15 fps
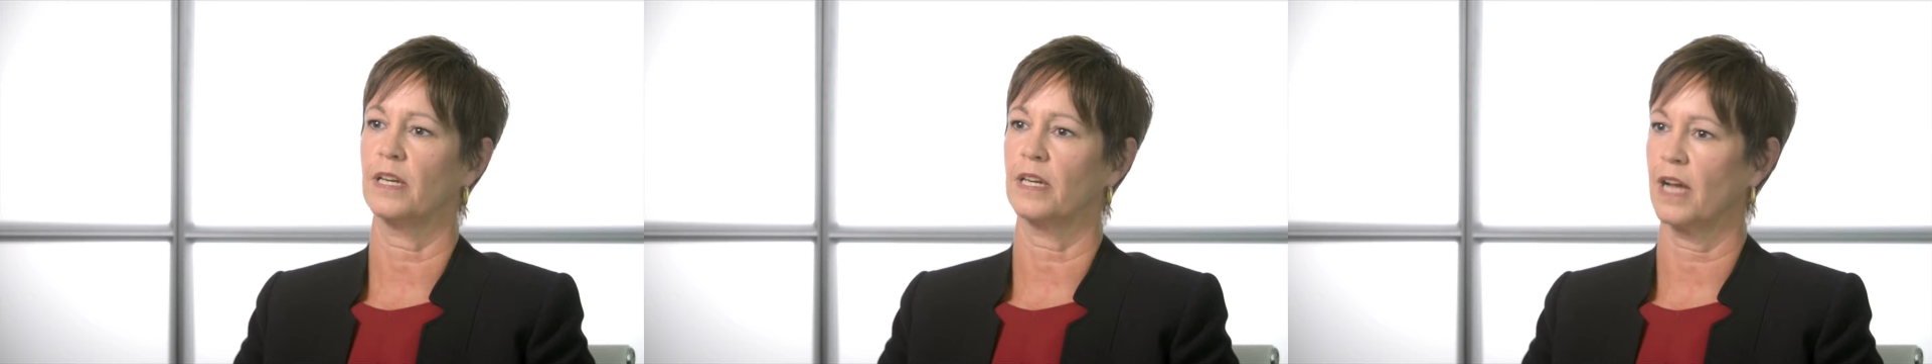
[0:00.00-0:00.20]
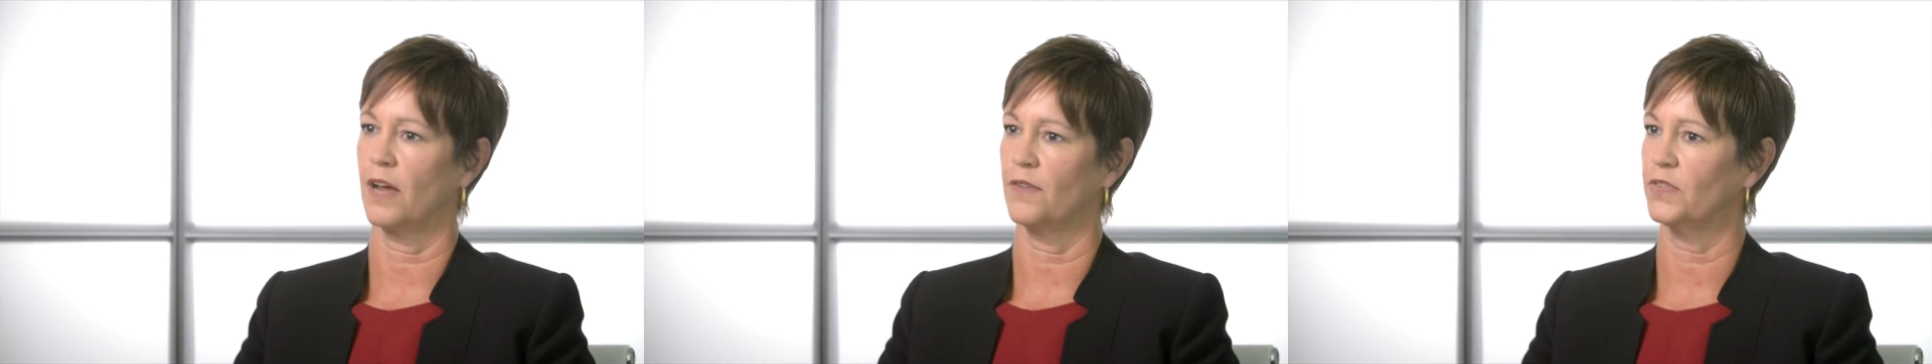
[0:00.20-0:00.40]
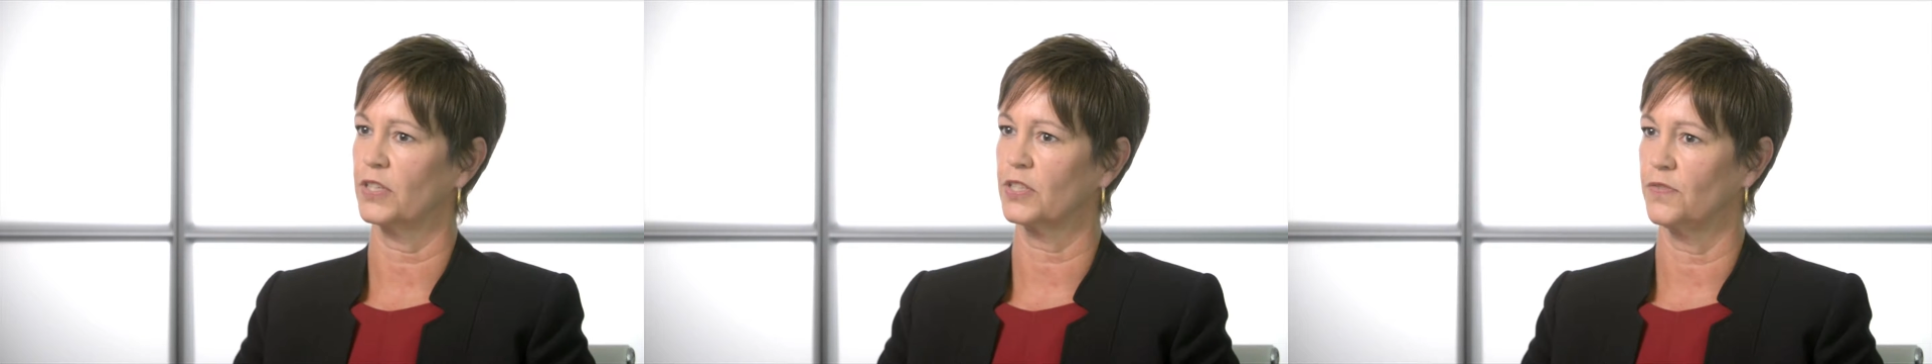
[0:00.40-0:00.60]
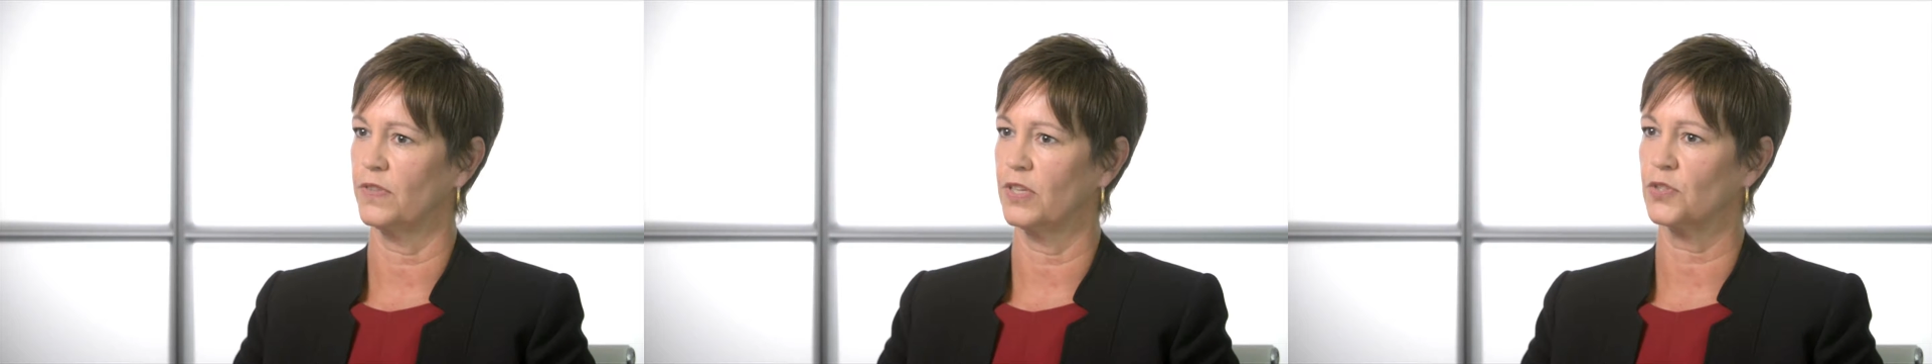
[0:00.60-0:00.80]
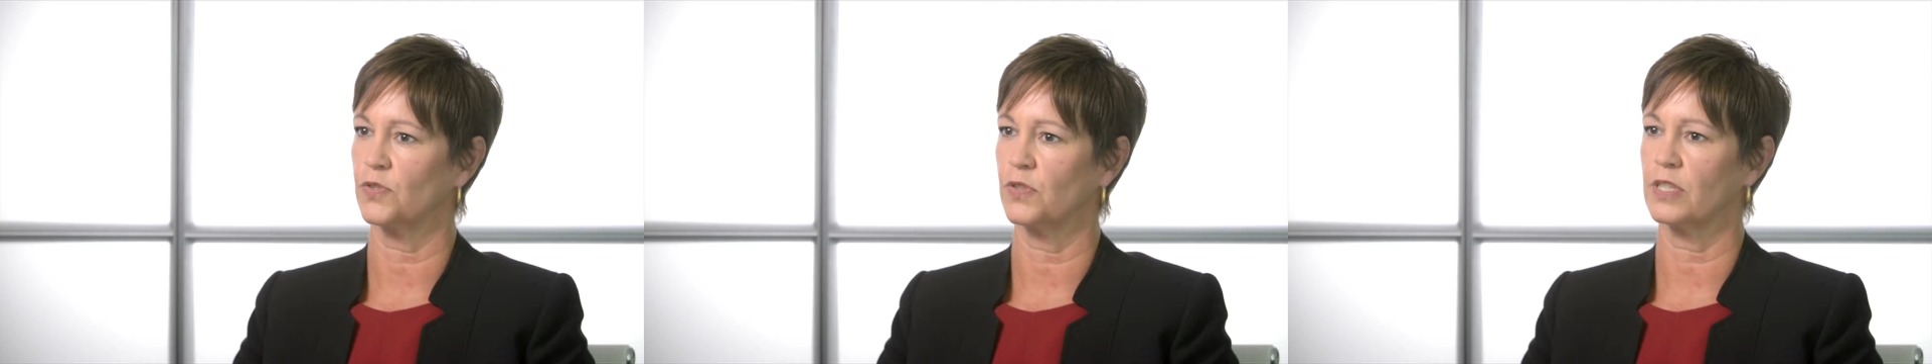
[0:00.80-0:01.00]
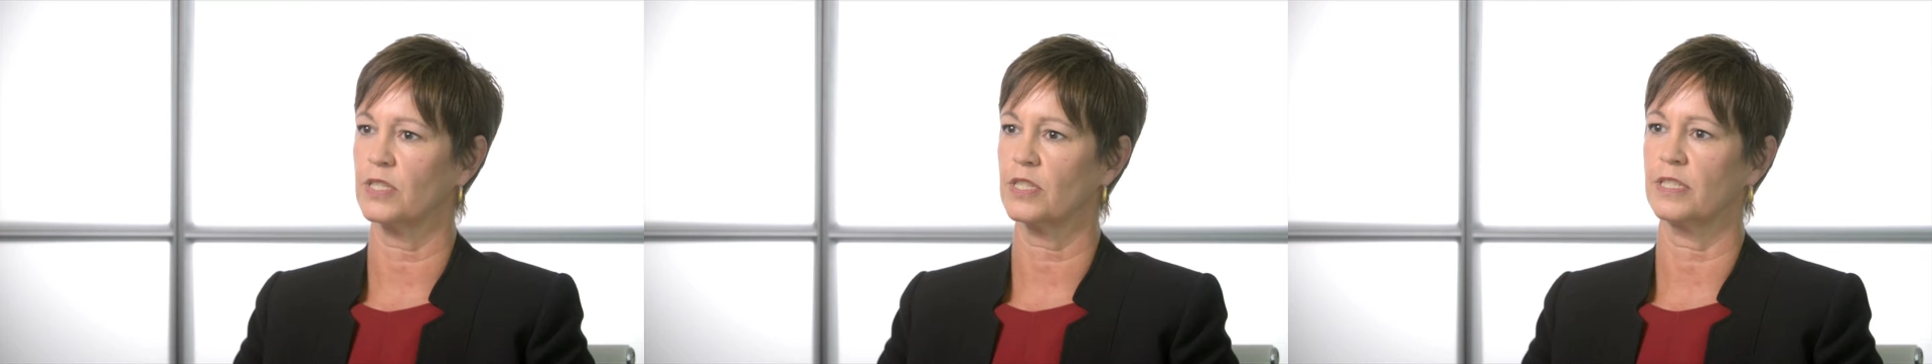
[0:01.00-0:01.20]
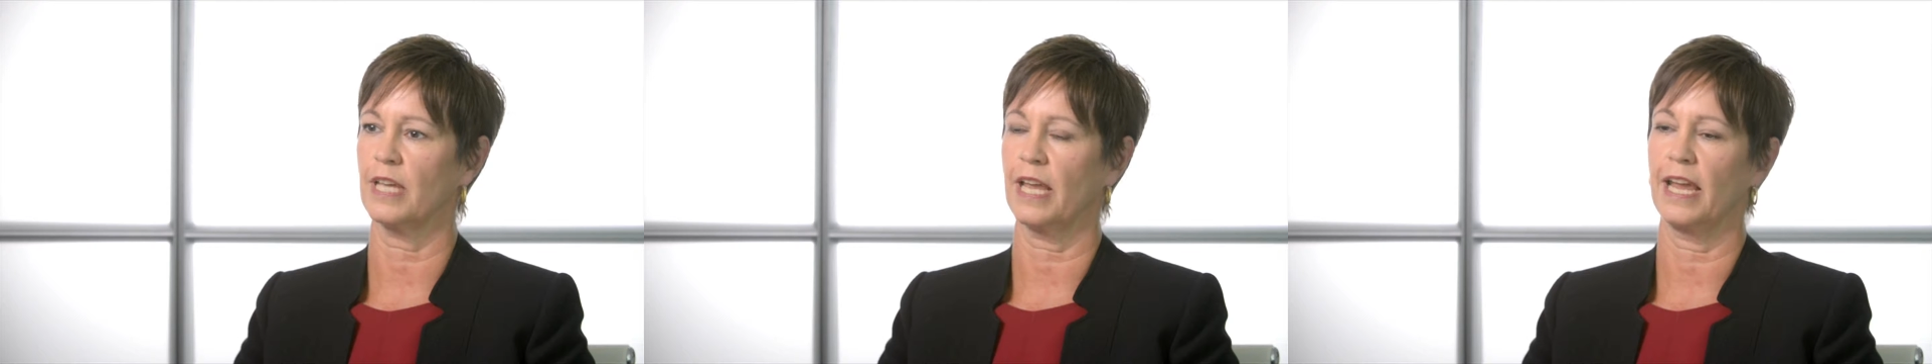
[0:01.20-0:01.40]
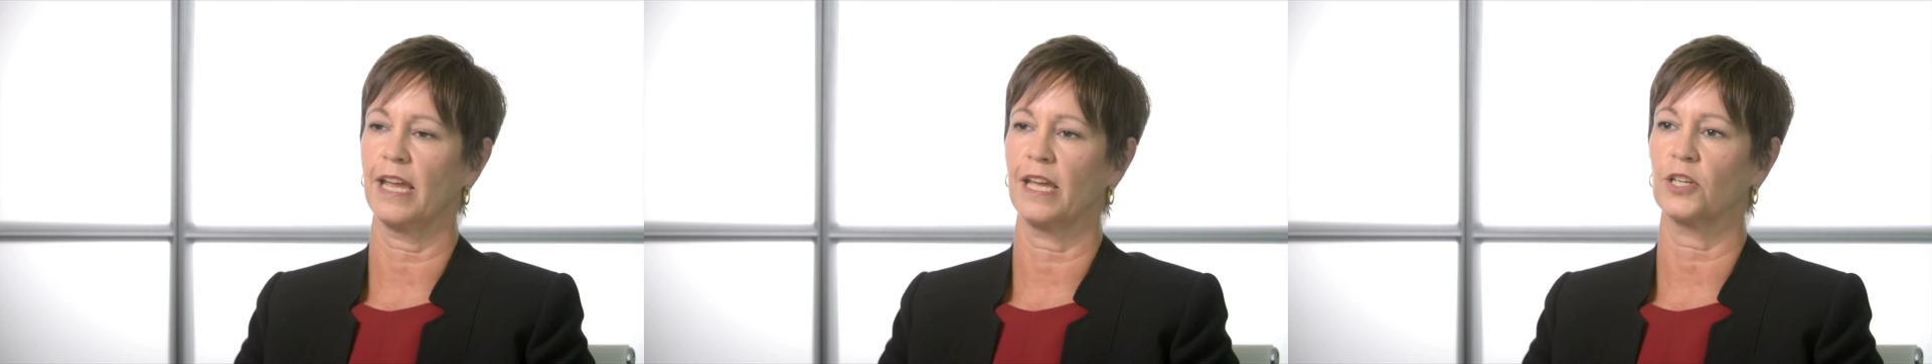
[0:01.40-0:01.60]
a conflict of interest
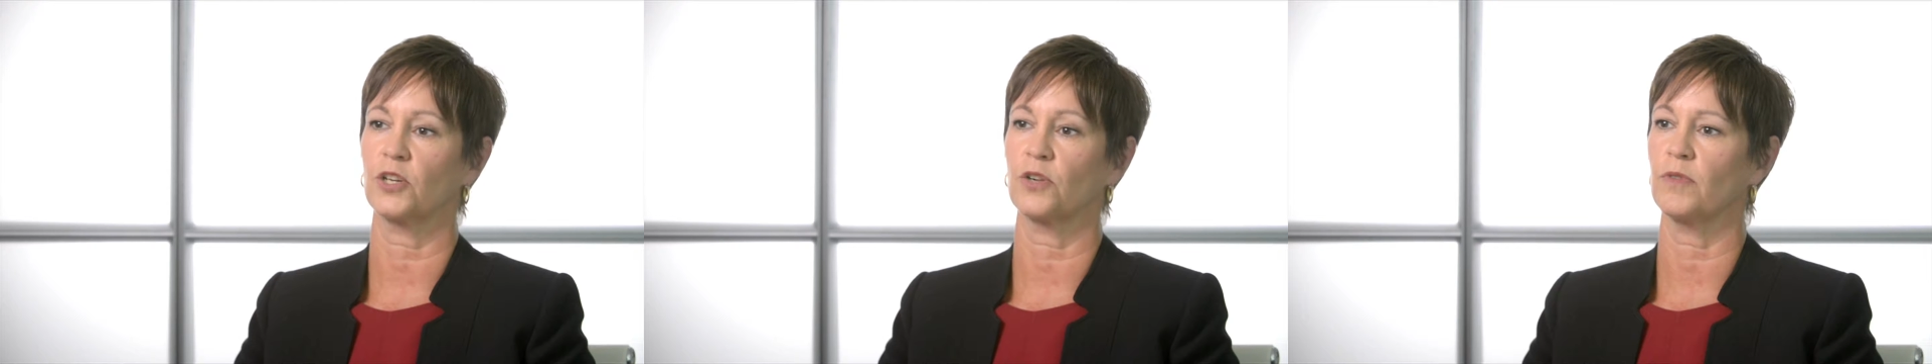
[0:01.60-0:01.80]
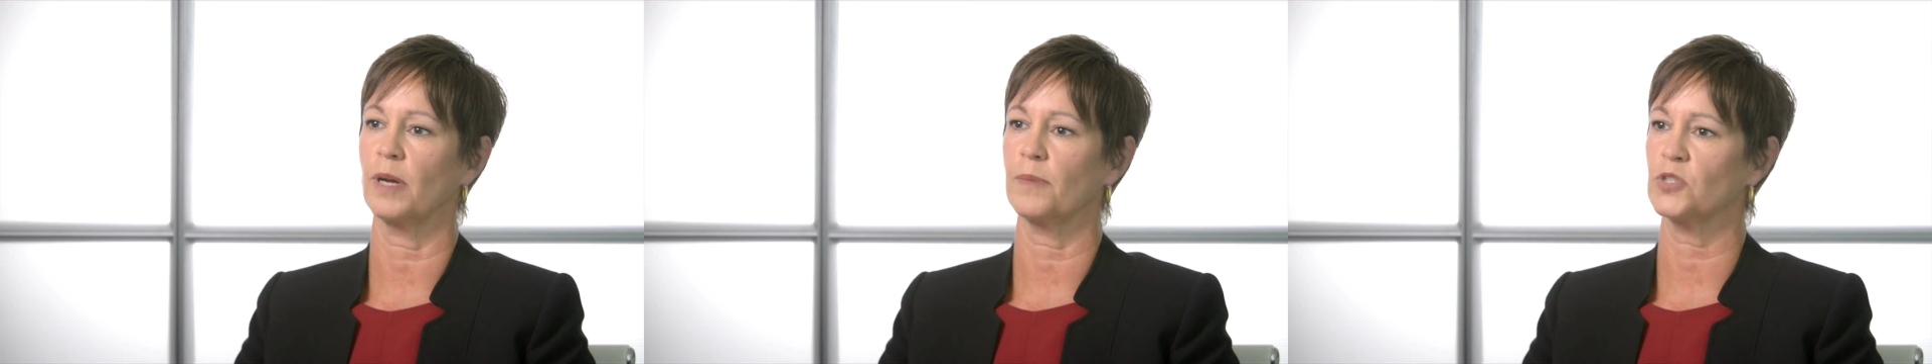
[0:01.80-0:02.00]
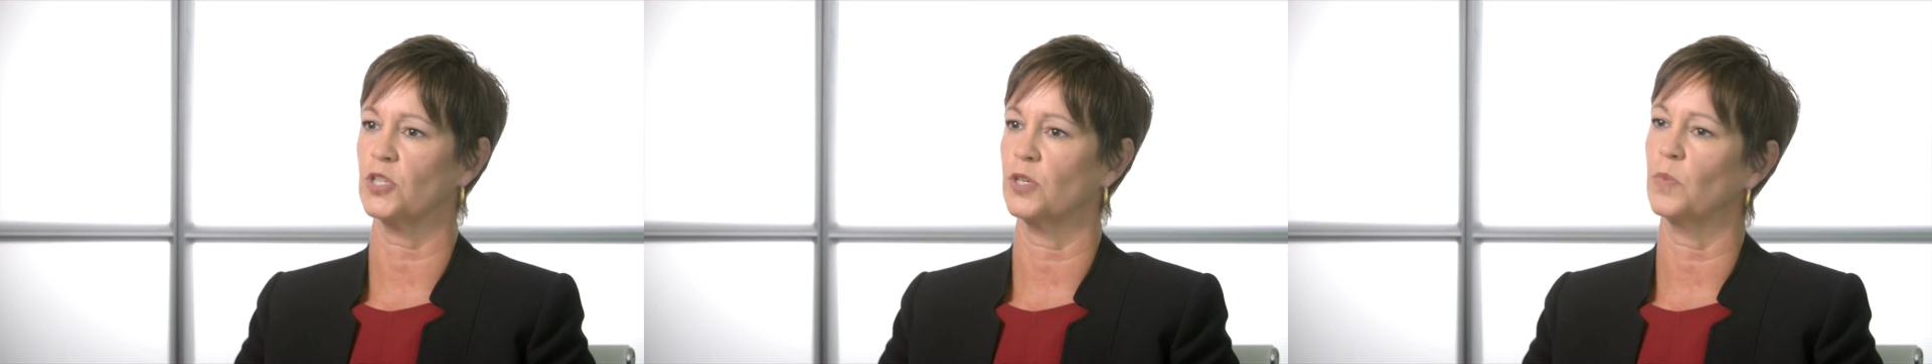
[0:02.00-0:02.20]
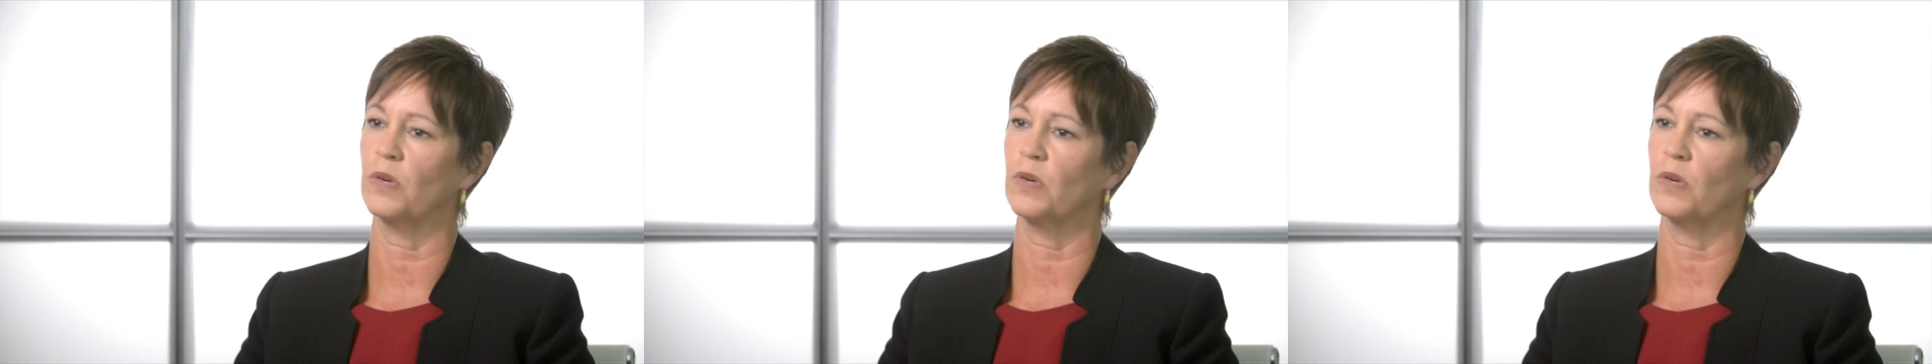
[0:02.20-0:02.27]
and corruption,